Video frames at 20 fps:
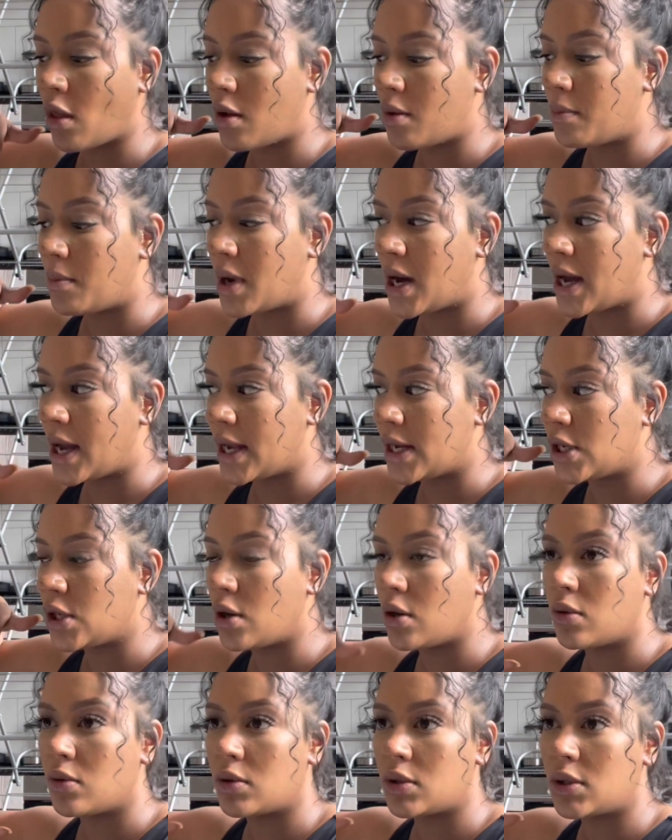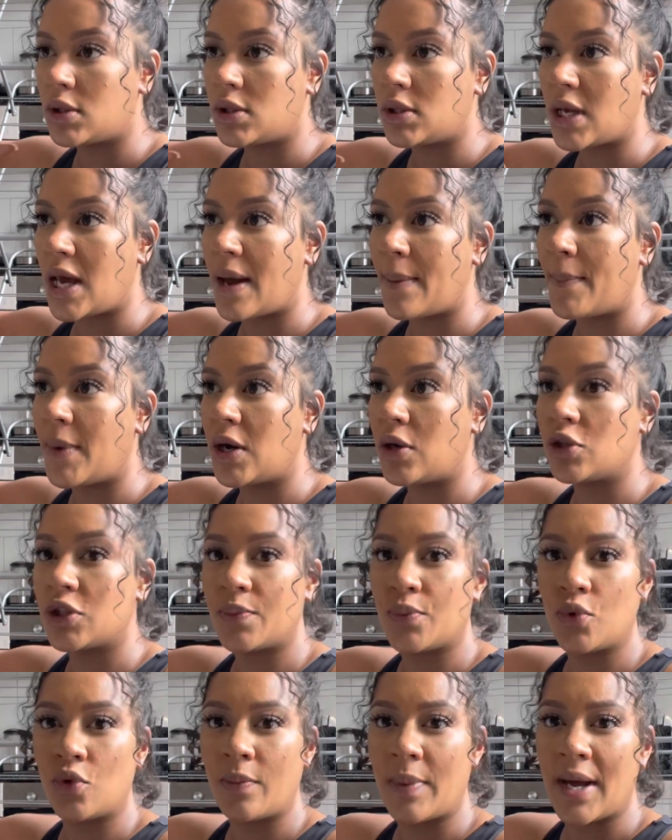my notes and my
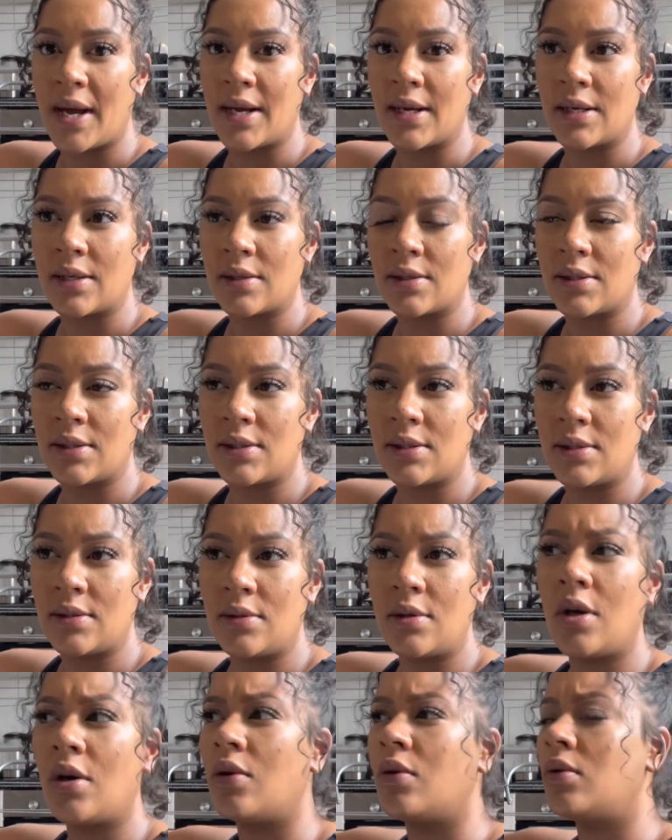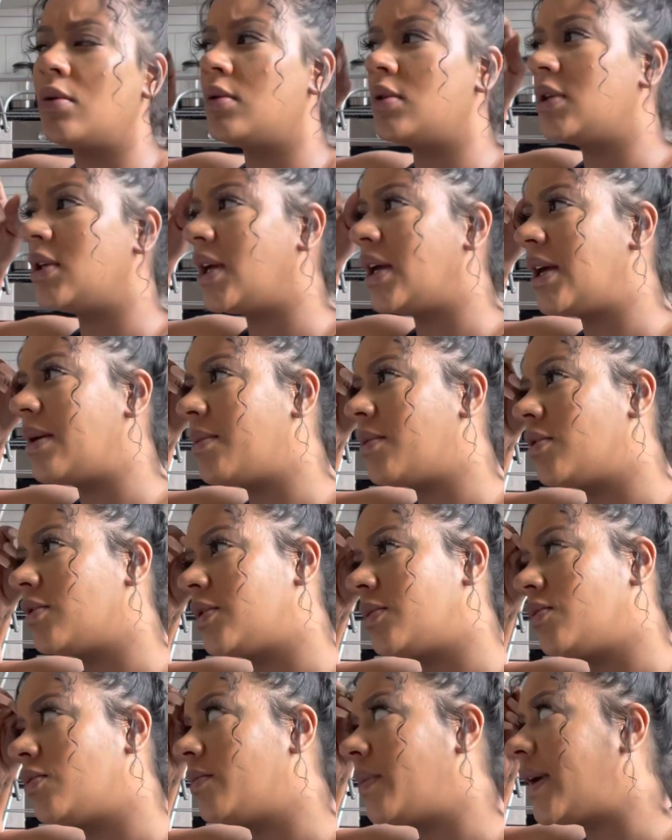hospital bags. No, did I get my
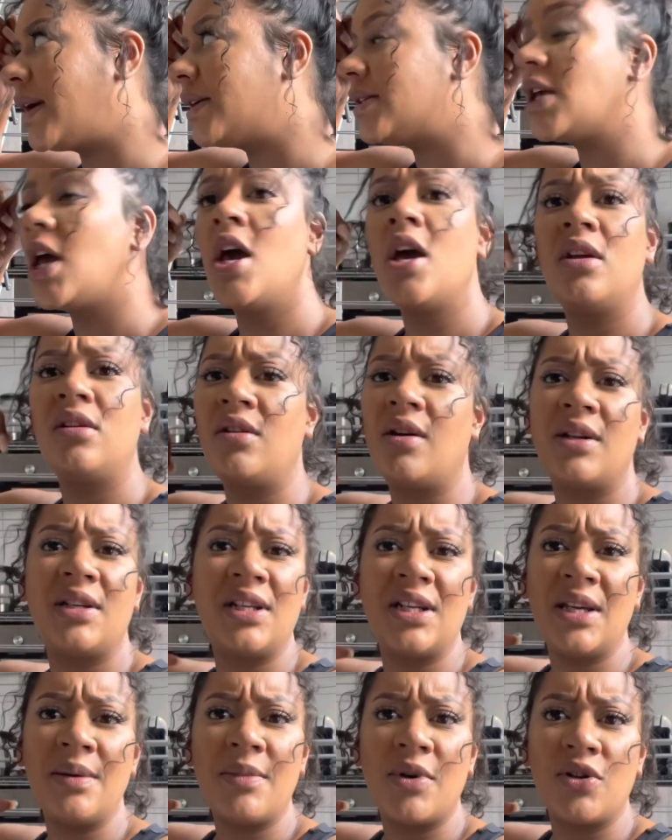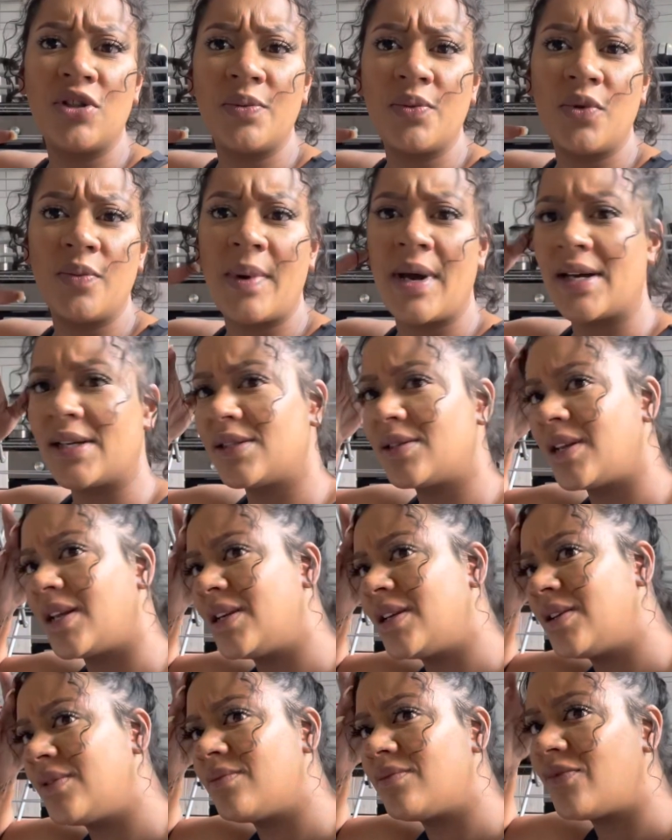hospital bags? No, I didn't get my hospital bags because I
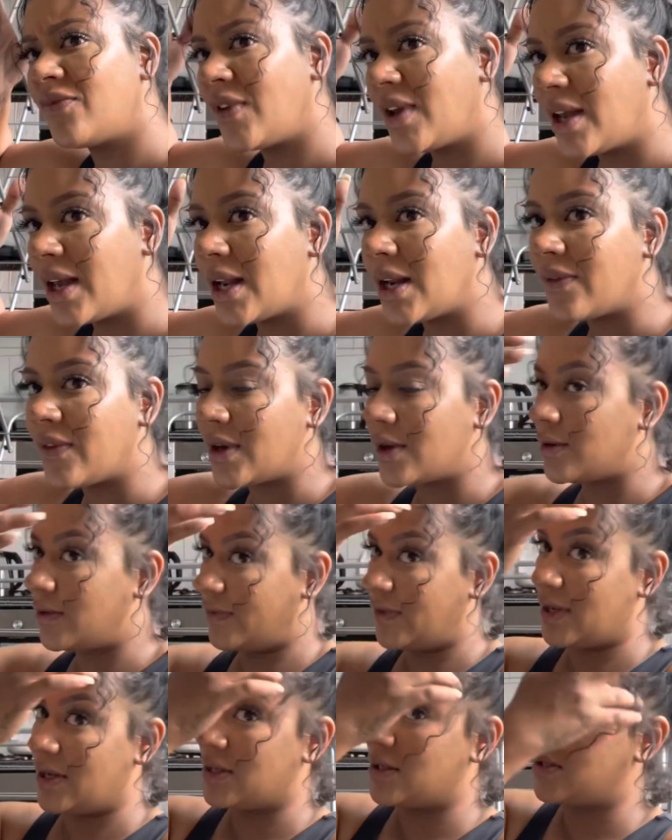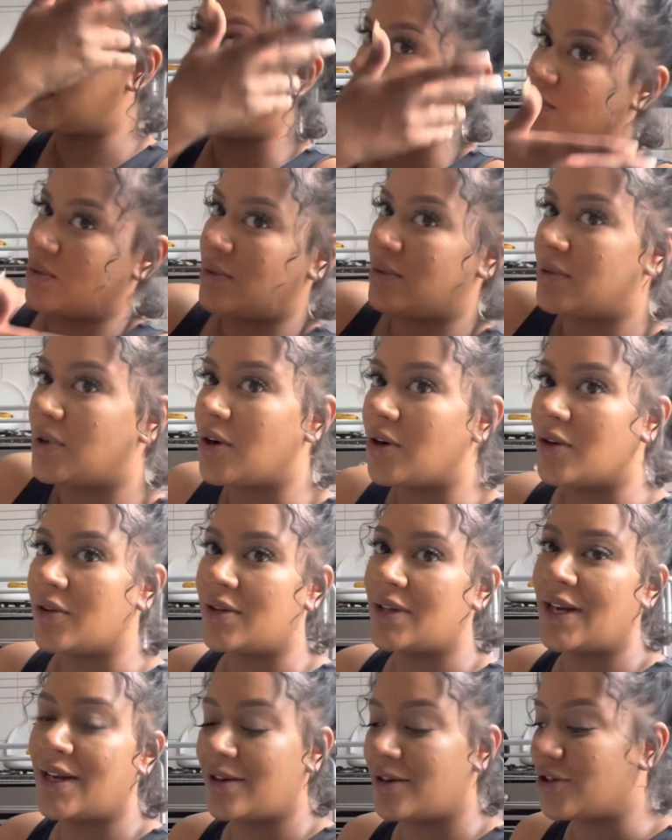didn't think anything of it. I just thought, oh,
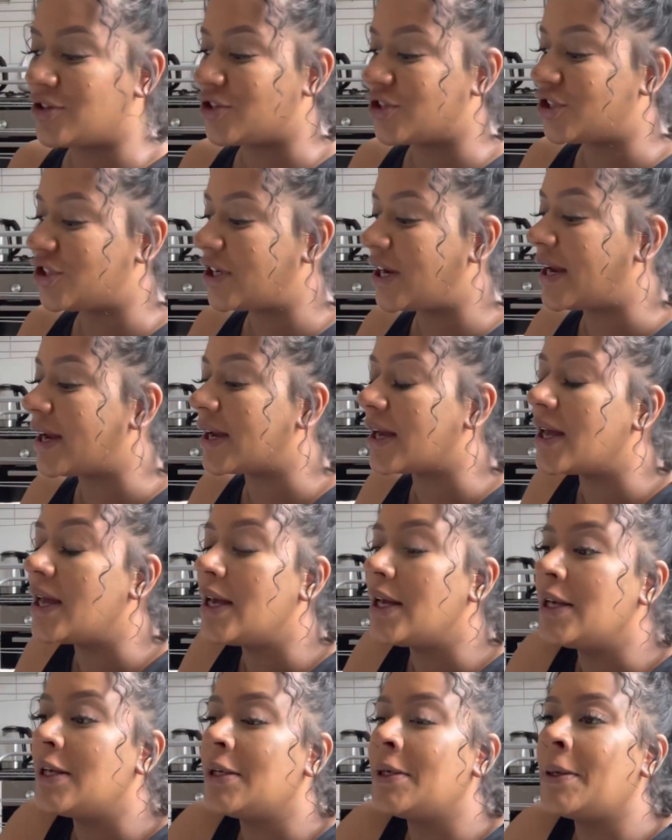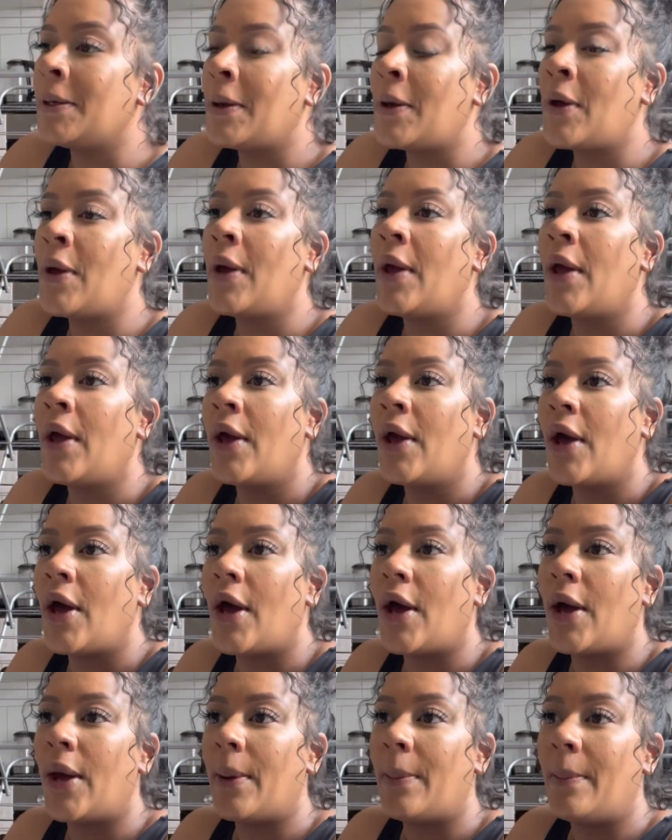they're going to just check.
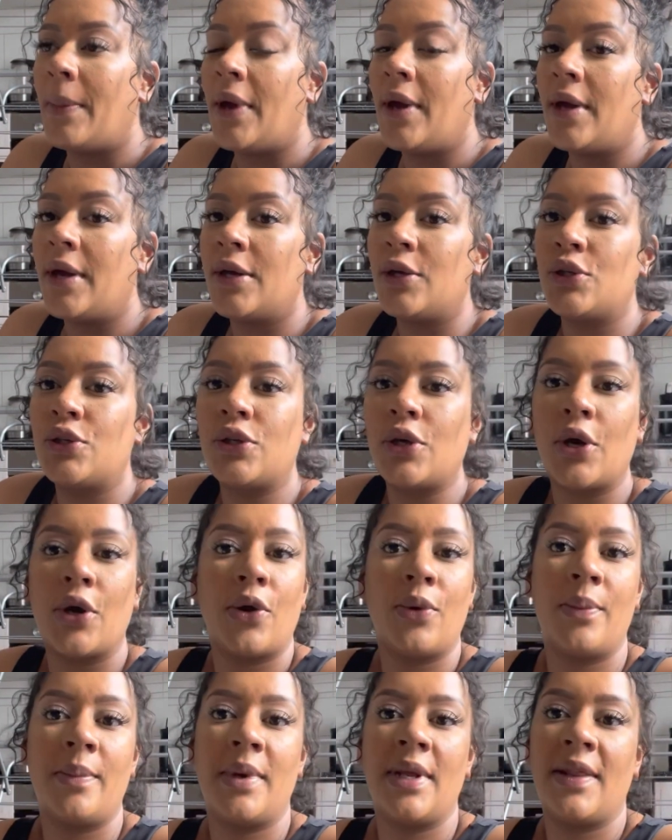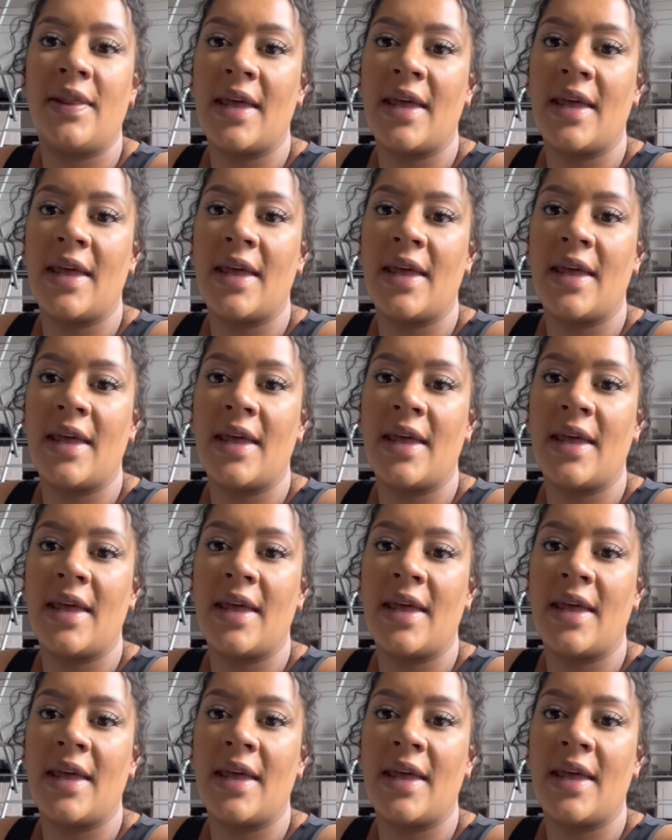So I'm in